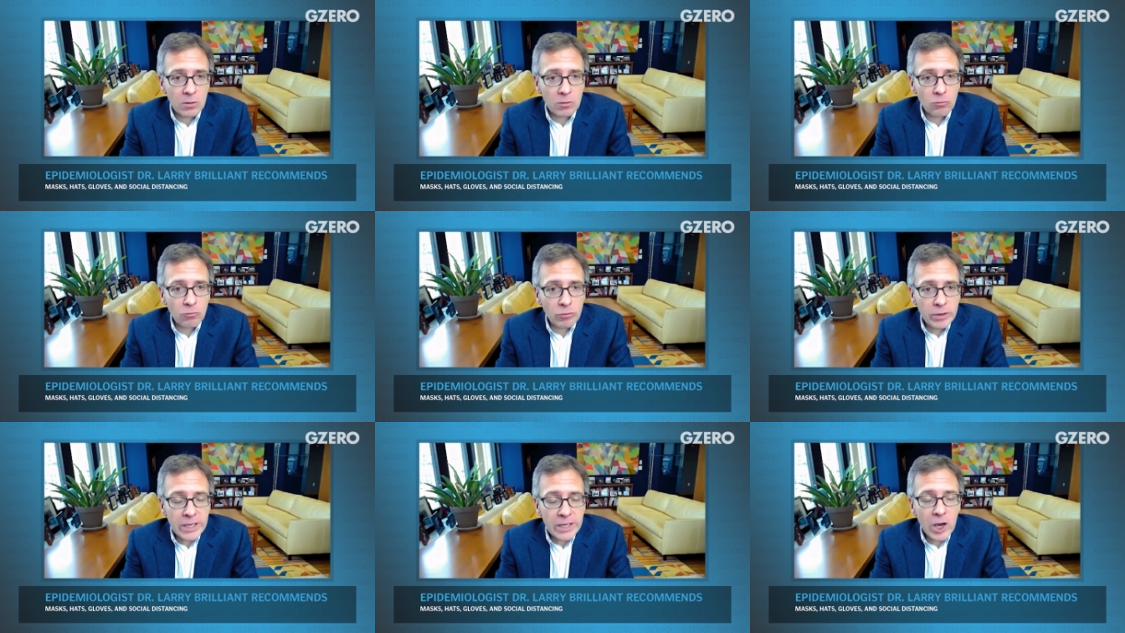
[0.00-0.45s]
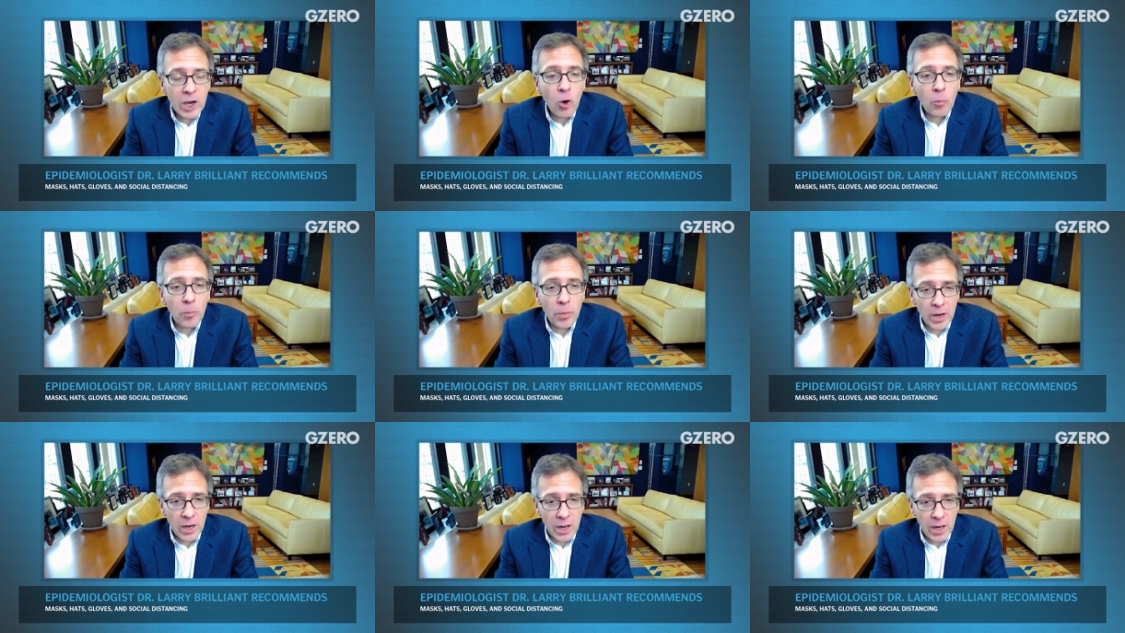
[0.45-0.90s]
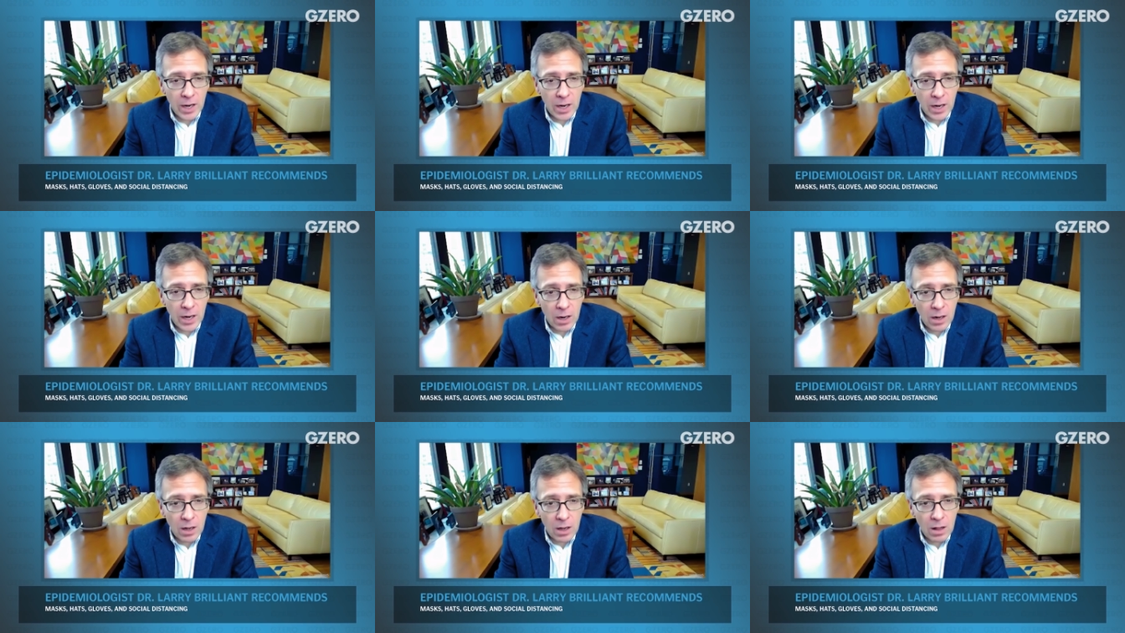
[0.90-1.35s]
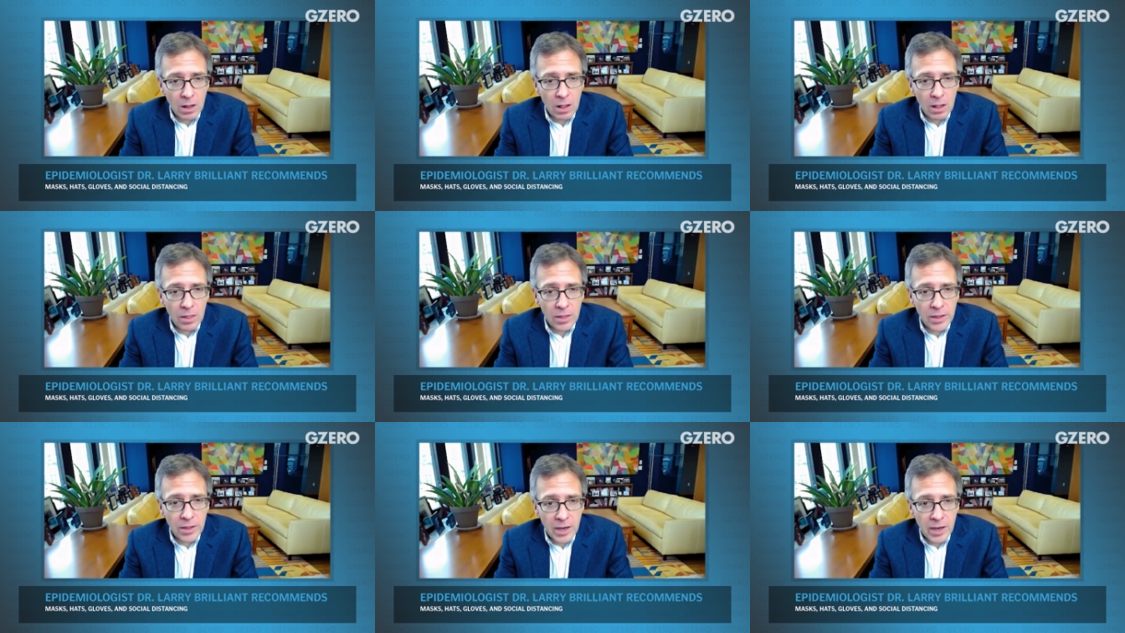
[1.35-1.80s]
reopening
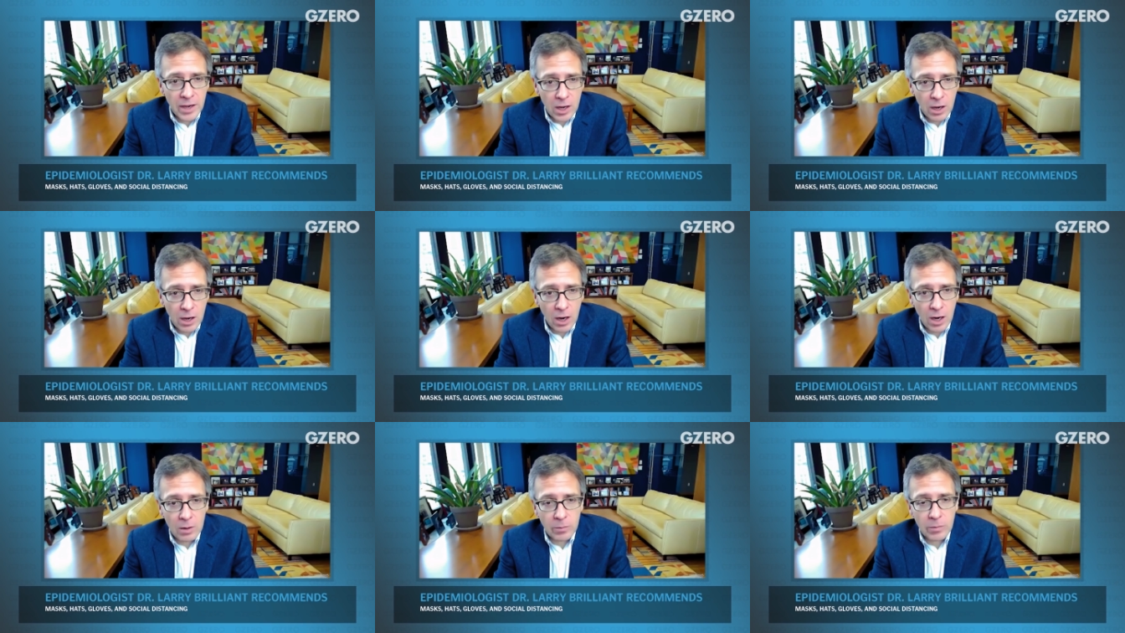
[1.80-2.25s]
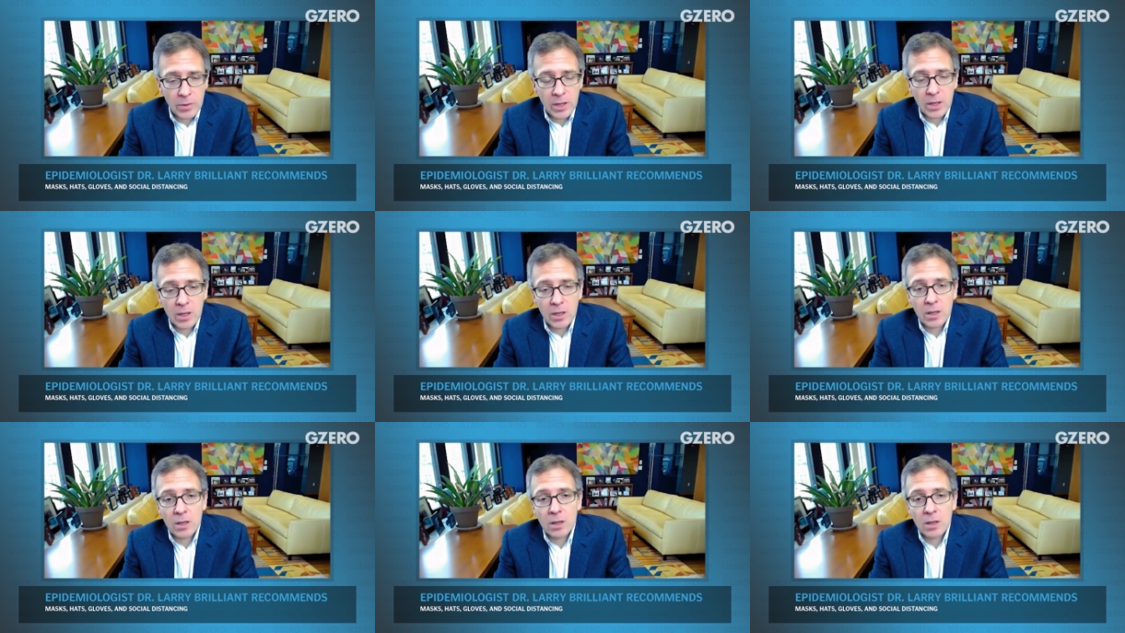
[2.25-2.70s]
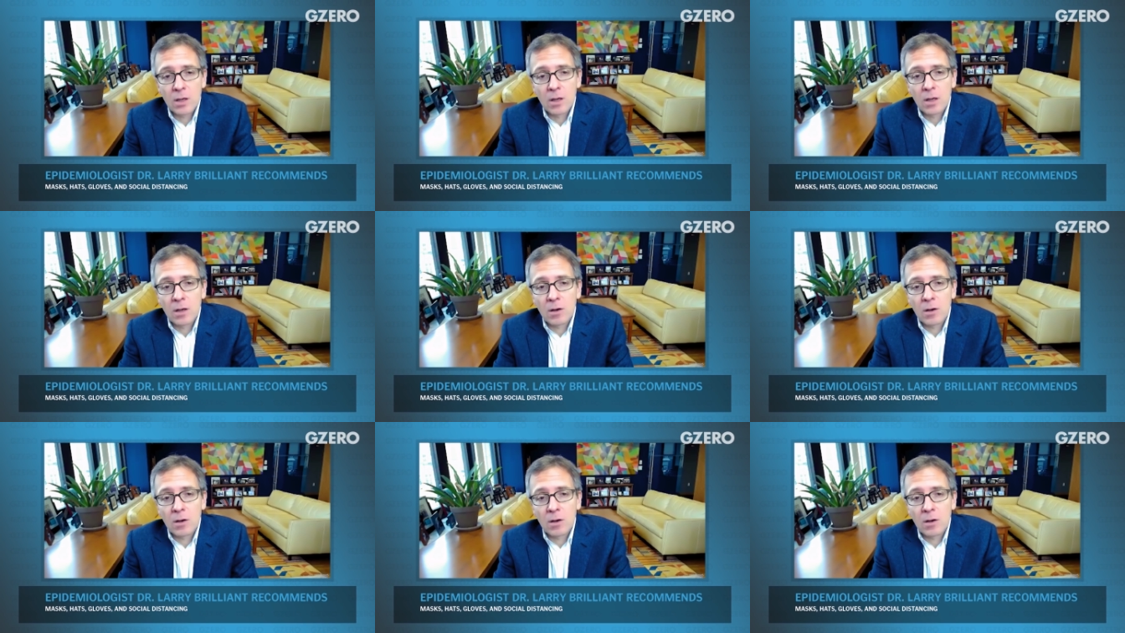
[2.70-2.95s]
the economy,